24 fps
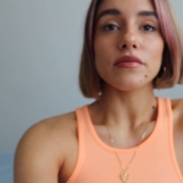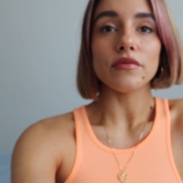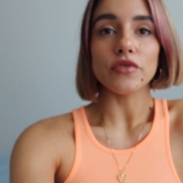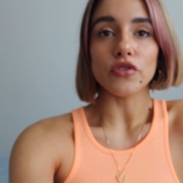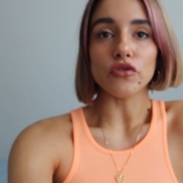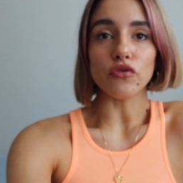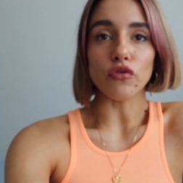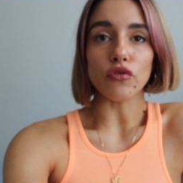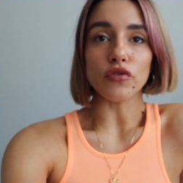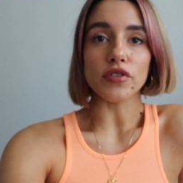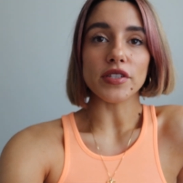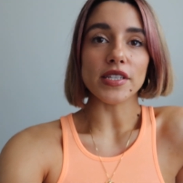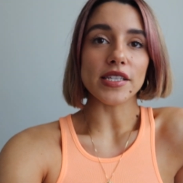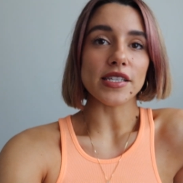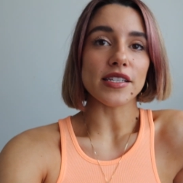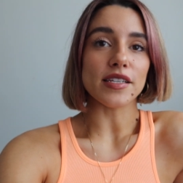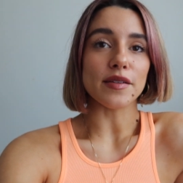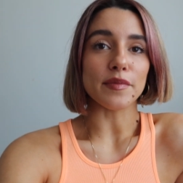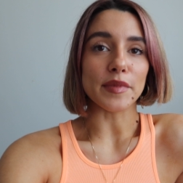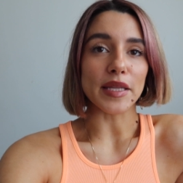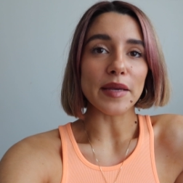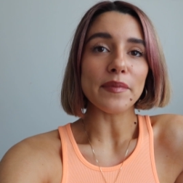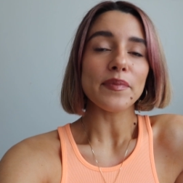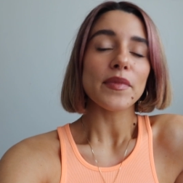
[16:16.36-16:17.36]
drawer
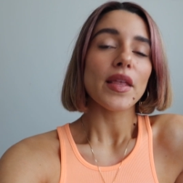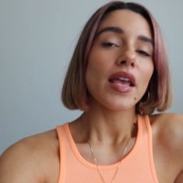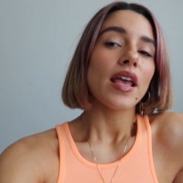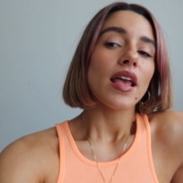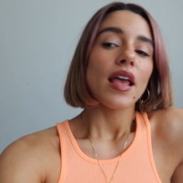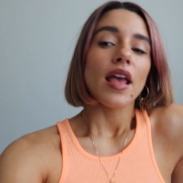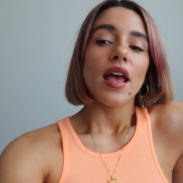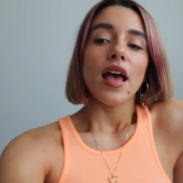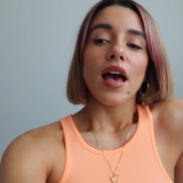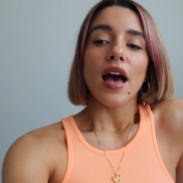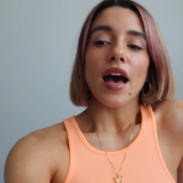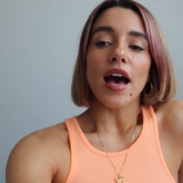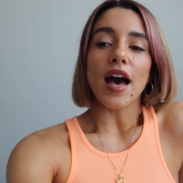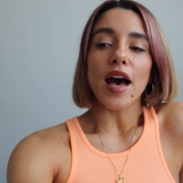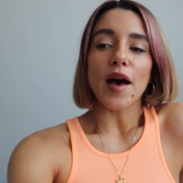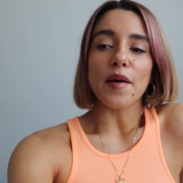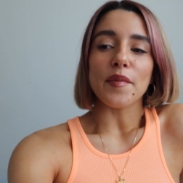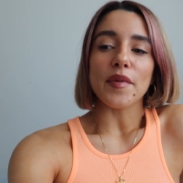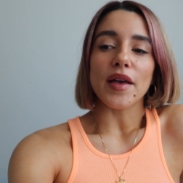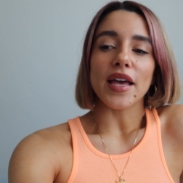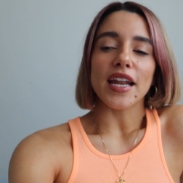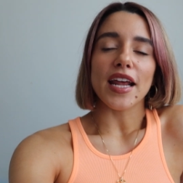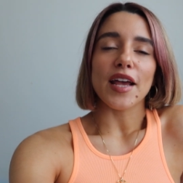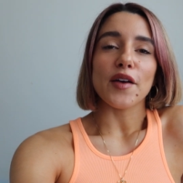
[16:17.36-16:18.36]
system there.
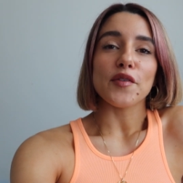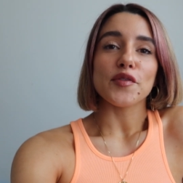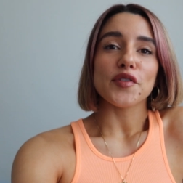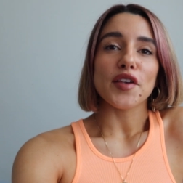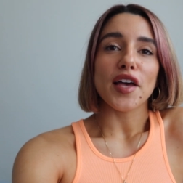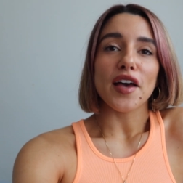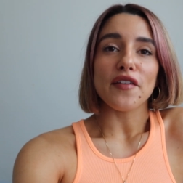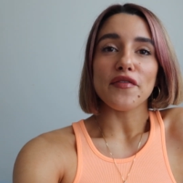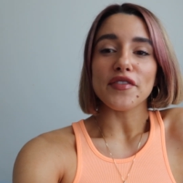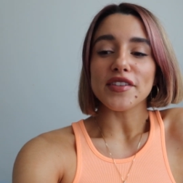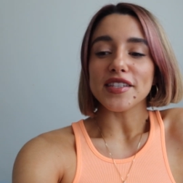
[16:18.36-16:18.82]
And I also have a